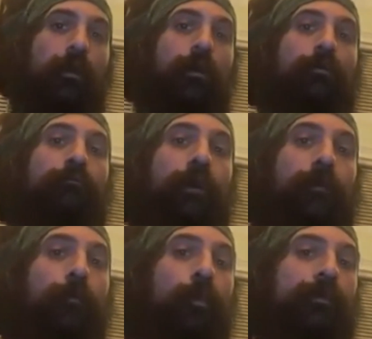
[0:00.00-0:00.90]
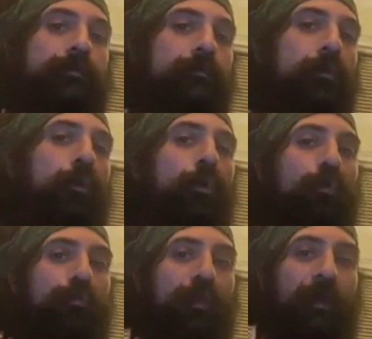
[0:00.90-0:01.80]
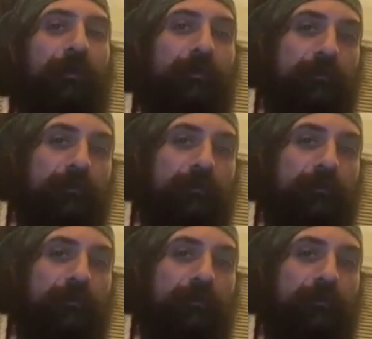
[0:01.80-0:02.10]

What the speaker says: are ripe once the whole plant is